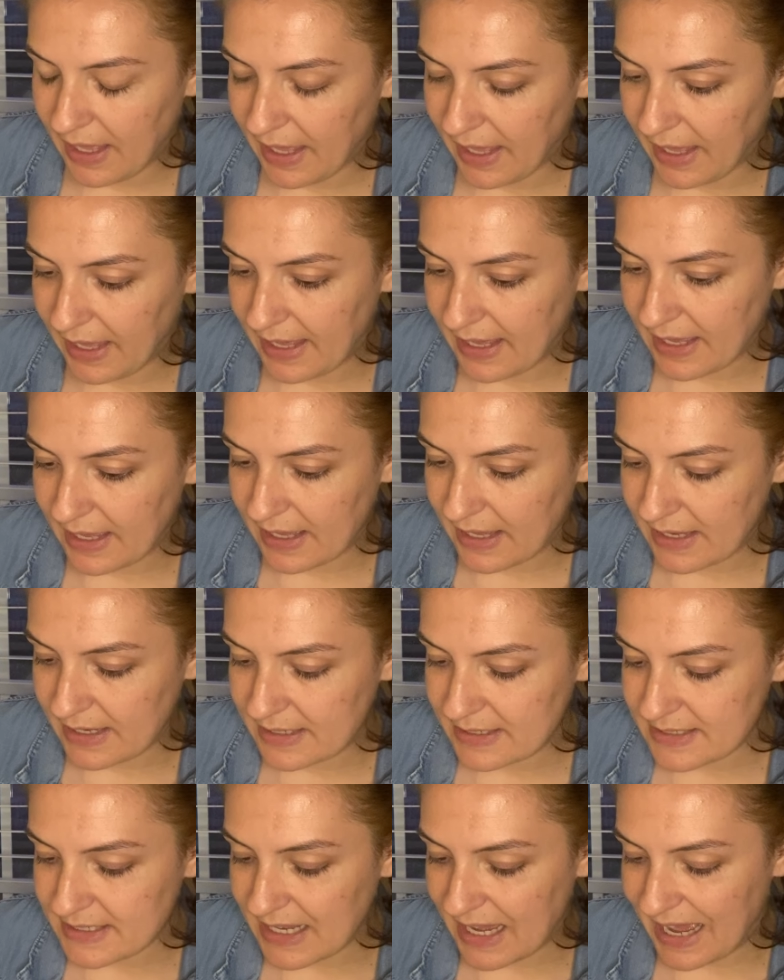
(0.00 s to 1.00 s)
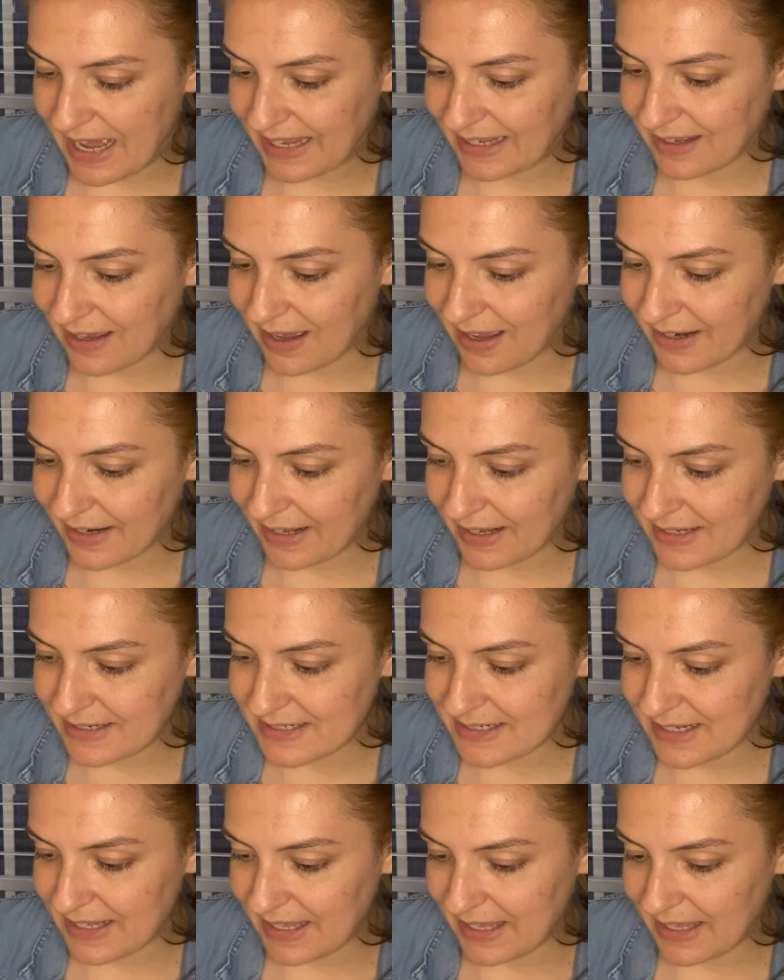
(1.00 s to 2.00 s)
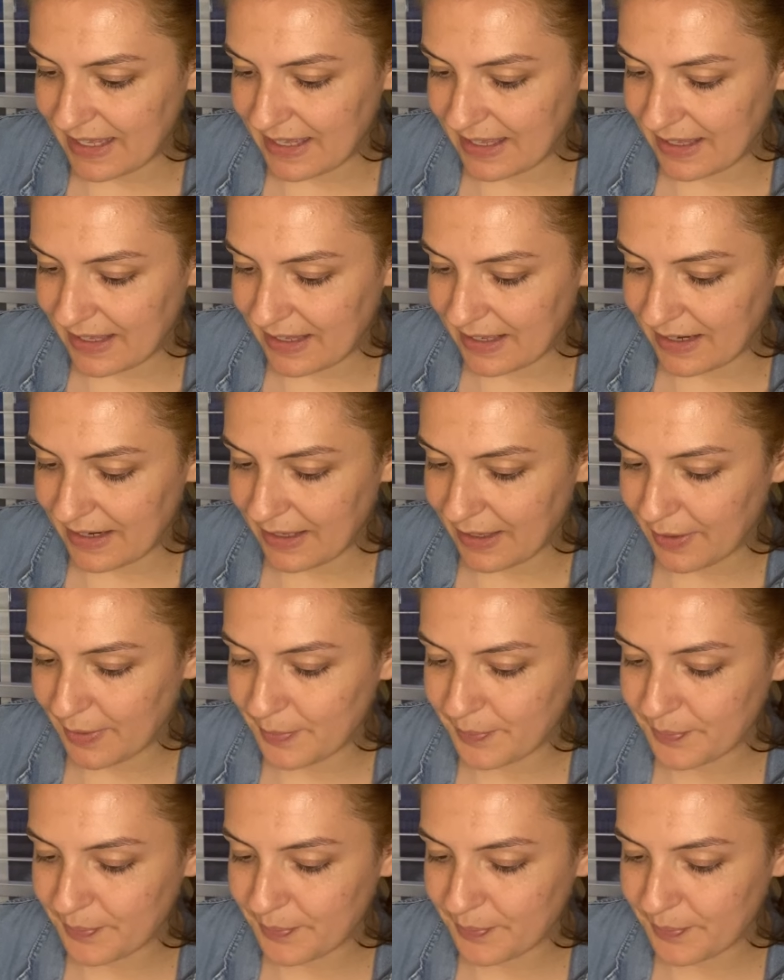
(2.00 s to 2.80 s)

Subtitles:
and I got it in